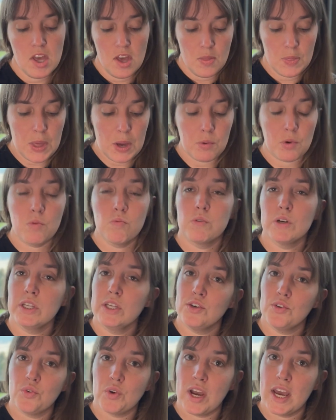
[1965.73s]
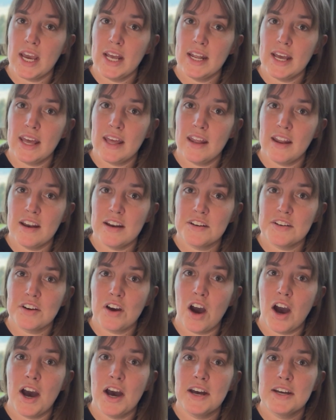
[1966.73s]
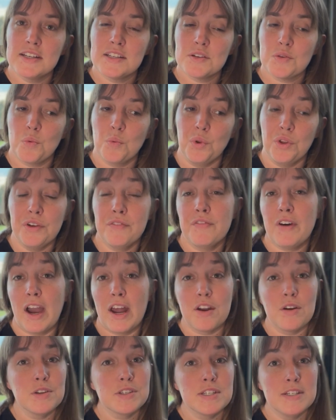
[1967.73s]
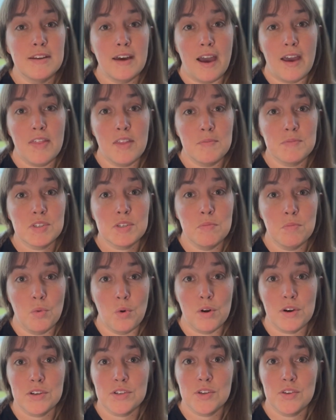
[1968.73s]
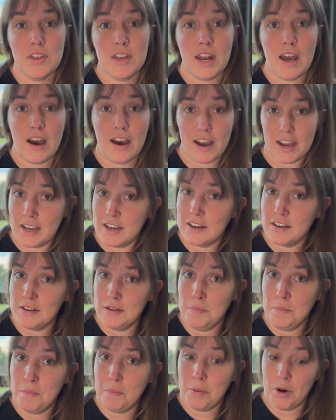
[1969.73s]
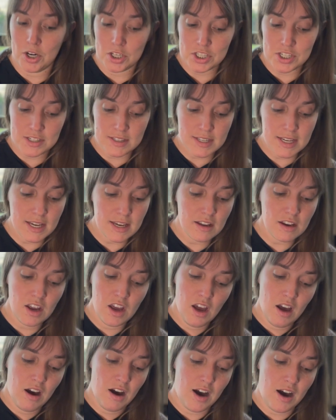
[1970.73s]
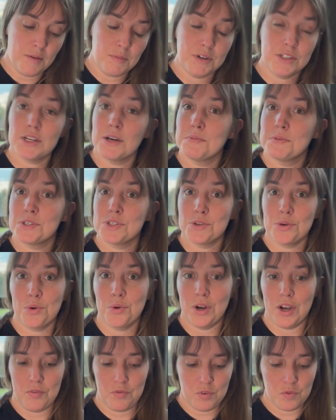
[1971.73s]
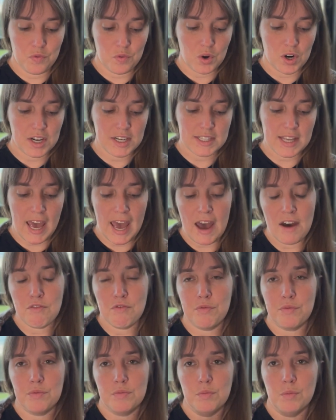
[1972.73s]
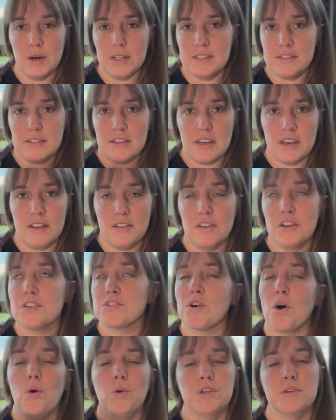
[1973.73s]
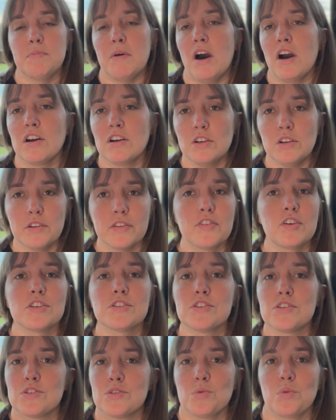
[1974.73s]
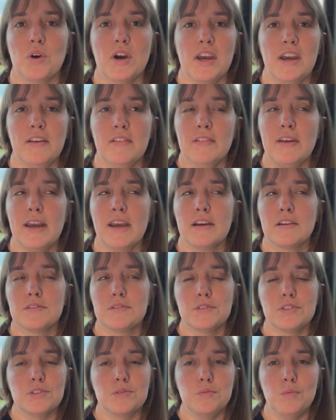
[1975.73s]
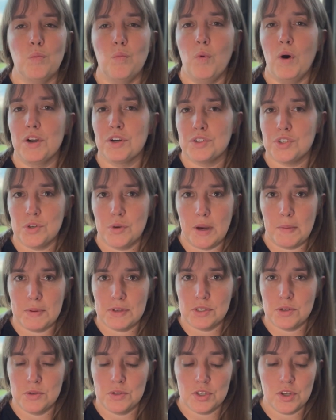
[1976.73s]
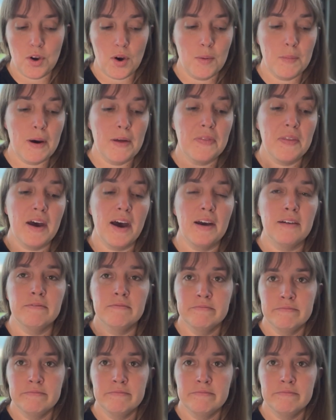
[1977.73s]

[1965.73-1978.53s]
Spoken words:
They were really great and got Wool and Vinyl to dye them some more so that I could purchase it, which I'm so grateful for, because I have one scheme. There's a whole debacle. There's a story like 1 or 2 episodes ago about that.